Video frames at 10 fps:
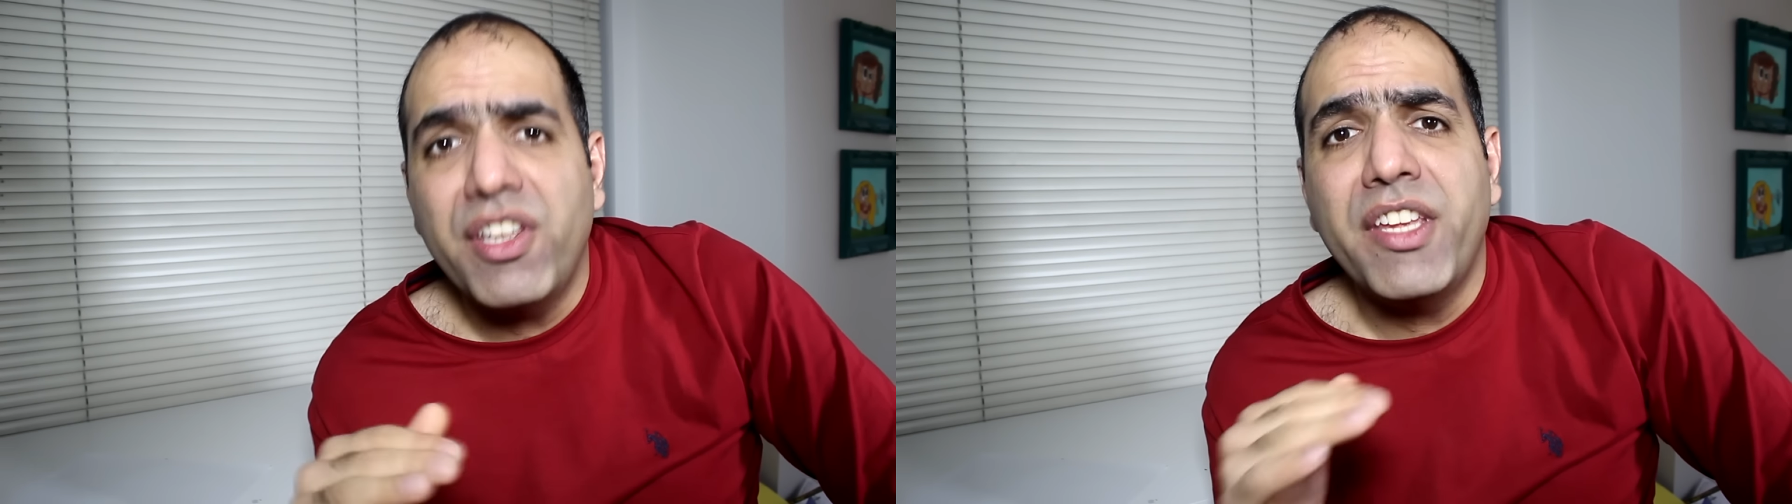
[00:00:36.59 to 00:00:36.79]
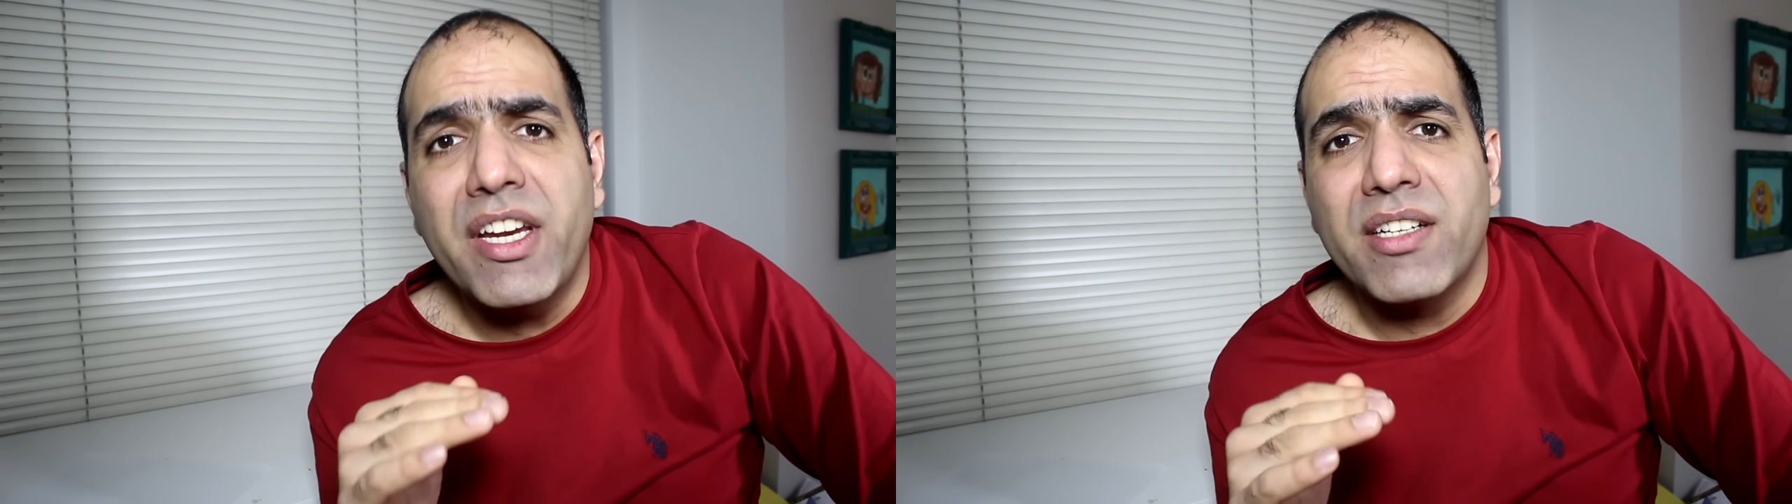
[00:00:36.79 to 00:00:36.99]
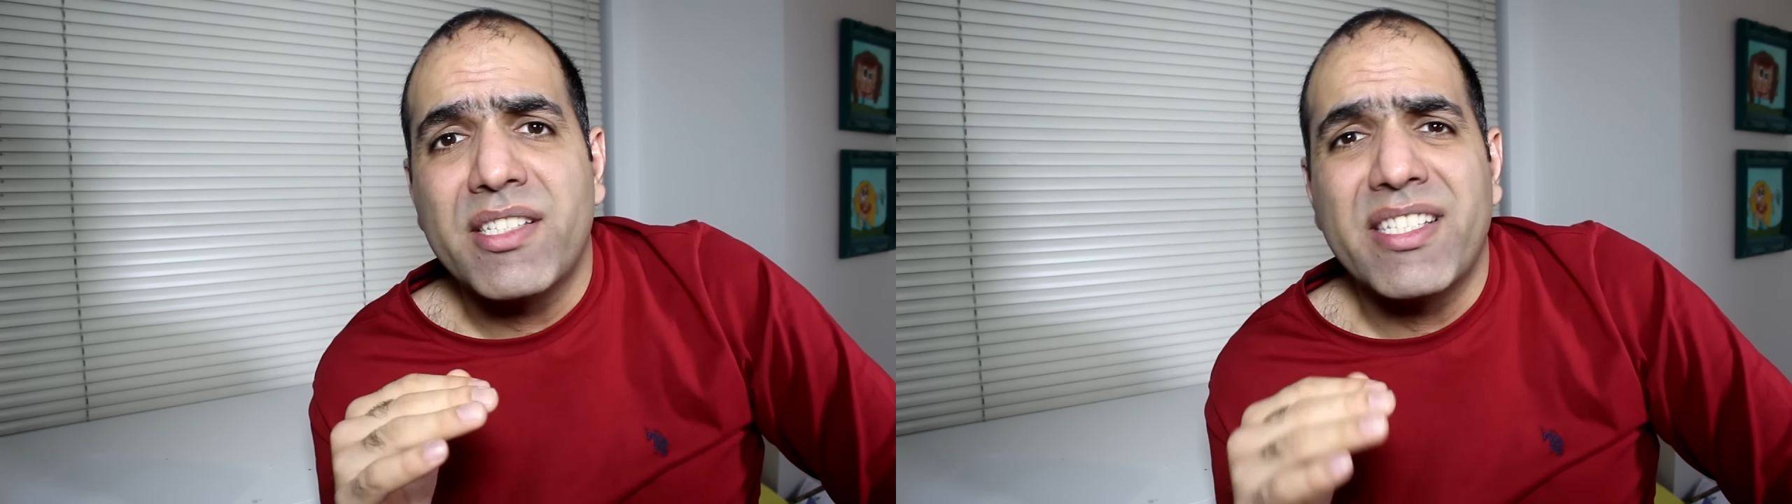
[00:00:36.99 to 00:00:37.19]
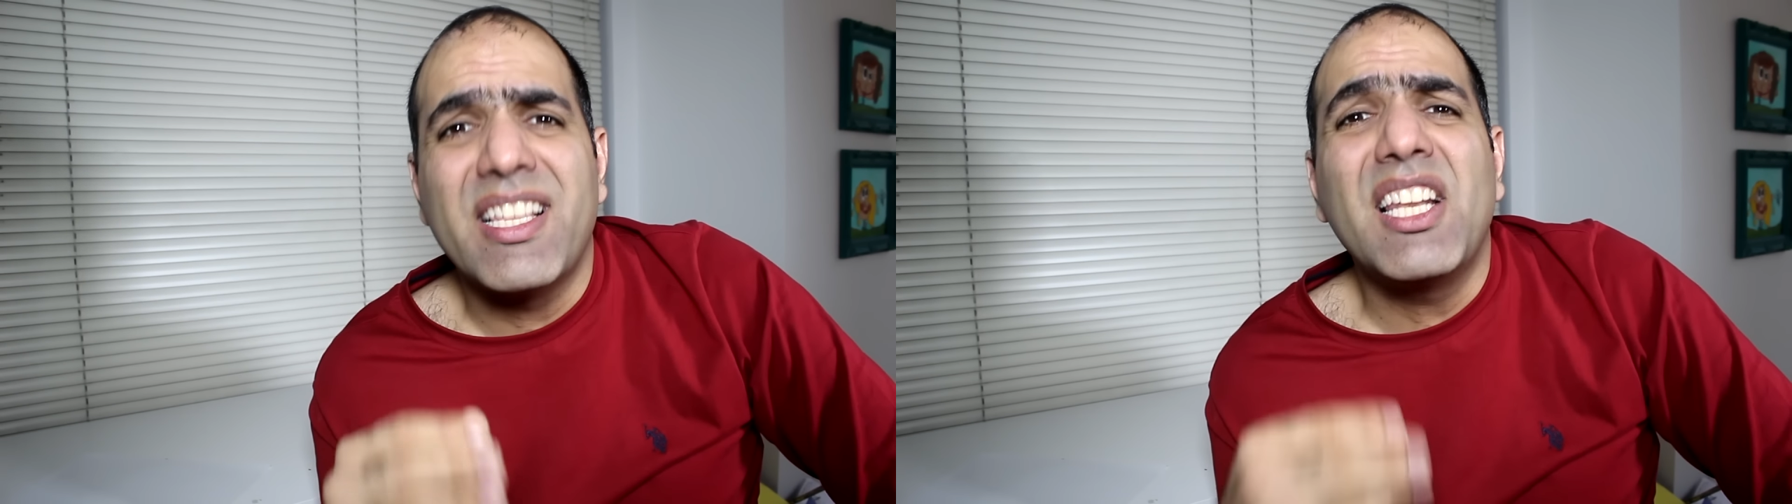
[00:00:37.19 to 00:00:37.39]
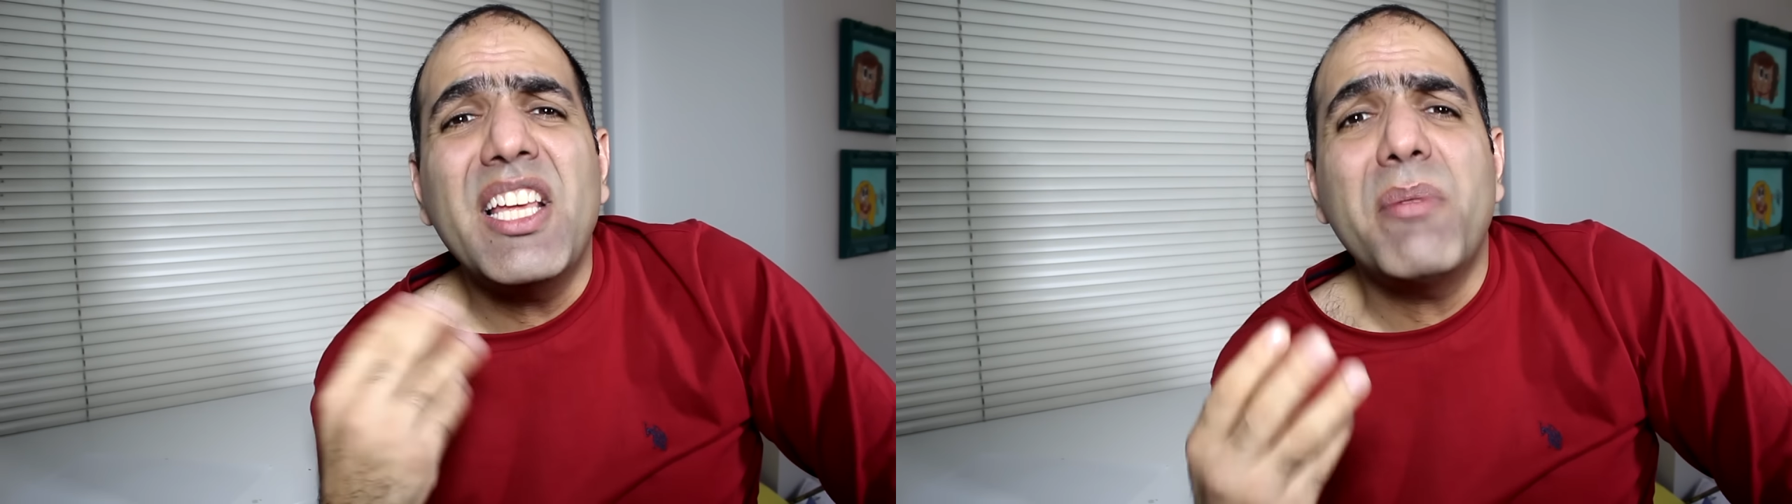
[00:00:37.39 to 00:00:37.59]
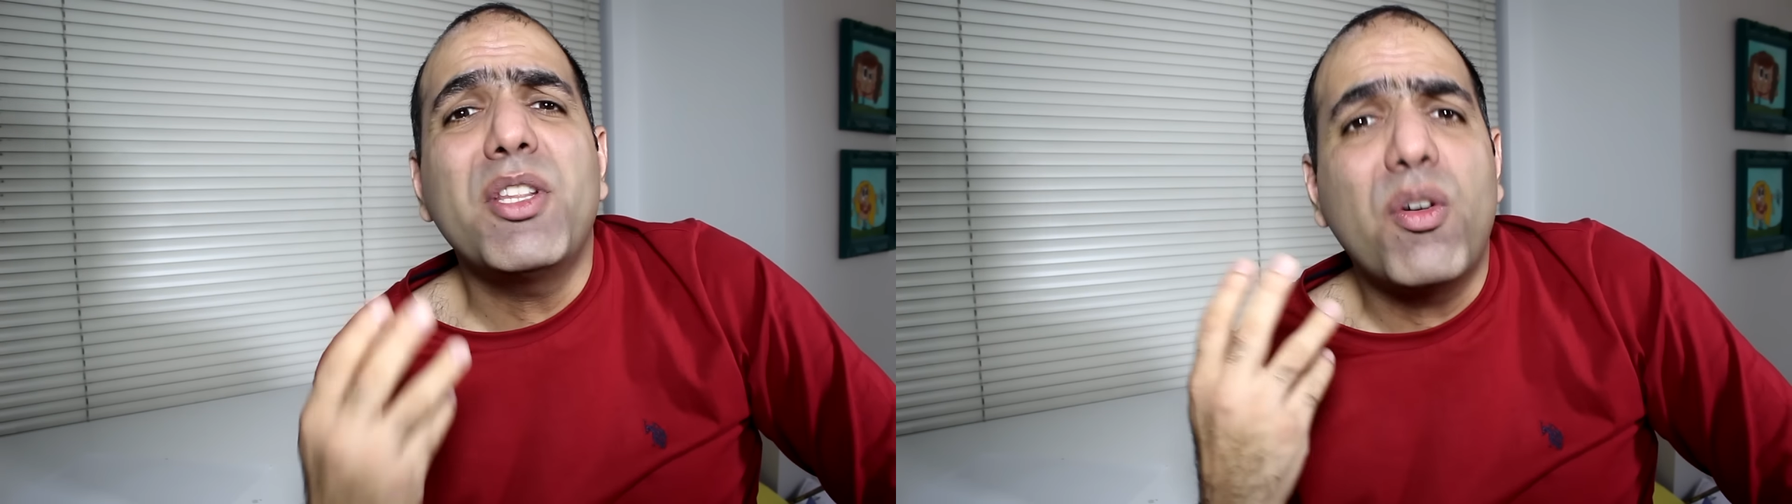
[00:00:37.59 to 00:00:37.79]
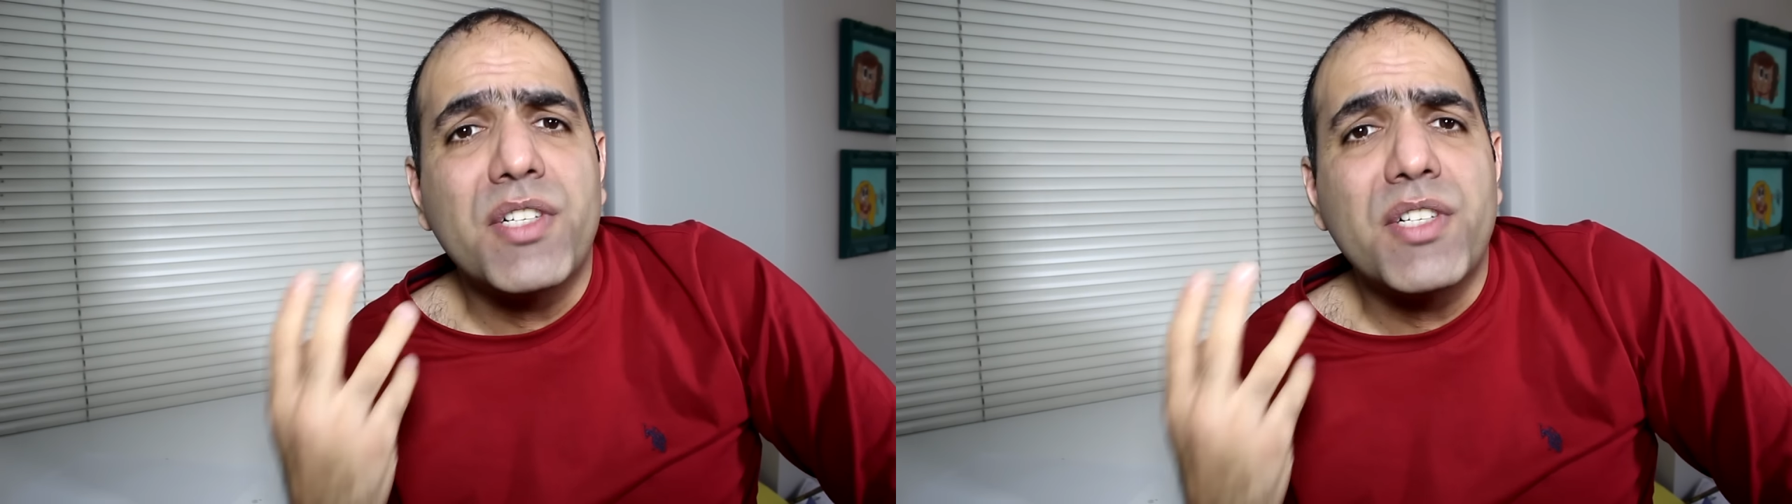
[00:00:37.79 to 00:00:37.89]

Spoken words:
years is a little bit over